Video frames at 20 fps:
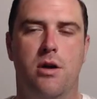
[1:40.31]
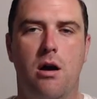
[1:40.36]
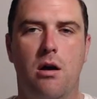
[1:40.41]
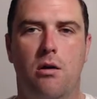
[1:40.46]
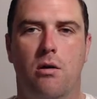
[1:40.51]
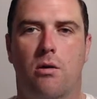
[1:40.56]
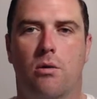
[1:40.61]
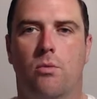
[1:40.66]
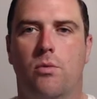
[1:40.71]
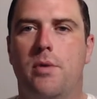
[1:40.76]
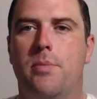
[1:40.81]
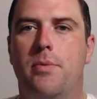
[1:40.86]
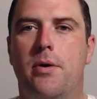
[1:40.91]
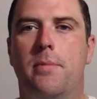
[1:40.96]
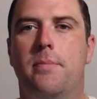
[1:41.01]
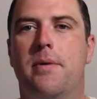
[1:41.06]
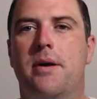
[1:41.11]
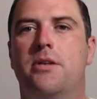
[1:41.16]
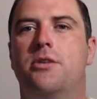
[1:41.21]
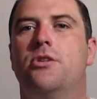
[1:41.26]
No, we
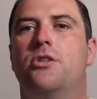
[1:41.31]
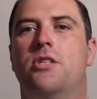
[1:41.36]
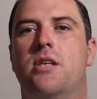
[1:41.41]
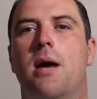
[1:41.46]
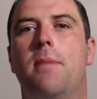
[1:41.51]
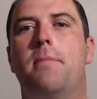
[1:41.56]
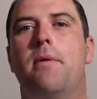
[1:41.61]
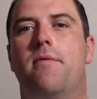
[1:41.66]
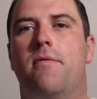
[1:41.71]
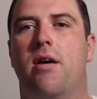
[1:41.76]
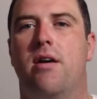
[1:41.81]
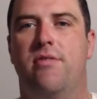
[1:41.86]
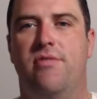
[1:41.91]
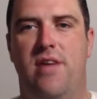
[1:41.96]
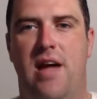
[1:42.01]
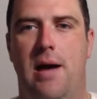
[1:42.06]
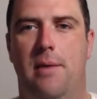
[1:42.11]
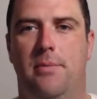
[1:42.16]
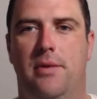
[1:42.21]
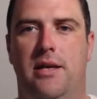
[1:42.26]
put pictures up of our
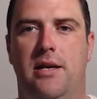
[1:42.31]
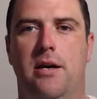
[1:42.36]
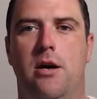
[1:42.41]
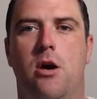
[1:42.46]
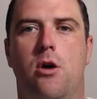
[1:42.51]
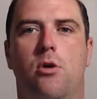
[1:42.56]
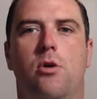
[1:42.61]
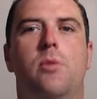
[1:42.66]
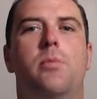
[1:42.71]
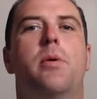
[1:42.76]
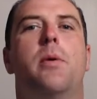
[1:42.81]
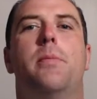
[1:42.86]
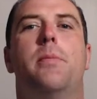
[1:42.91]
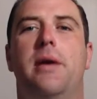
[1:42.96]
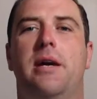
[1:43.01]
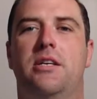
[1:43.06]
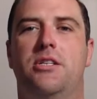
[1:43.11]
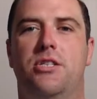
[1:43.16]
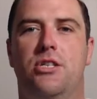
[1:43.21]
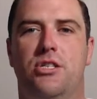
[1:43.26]
family. We
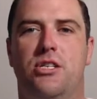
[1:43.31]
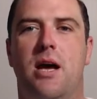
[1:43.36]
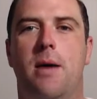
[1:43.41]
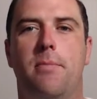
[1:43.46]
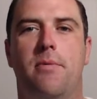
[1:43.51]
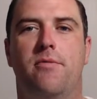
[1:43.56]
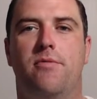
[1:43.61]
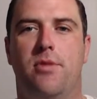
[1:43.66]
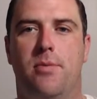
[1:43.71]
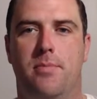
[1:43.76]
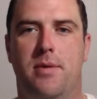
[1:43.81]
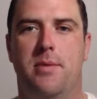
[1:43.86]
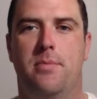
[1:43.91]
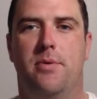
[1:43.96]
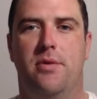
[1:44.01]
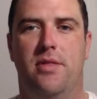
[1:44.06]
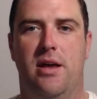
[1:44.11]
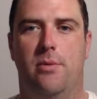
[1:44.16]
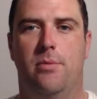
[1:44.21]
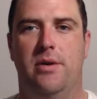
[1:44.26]
put pictures up of the
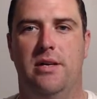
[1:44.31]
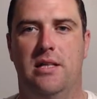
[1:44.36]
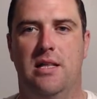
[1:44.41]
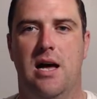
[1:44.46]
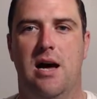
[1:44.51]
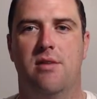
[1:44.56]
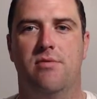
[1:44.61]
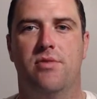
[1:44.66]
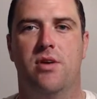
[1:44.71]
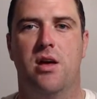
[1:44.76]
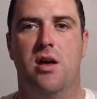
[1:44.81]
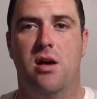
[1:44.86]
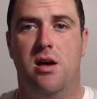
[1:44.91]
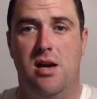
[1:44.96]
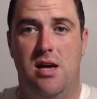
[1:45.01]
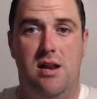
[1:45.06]
people that we love.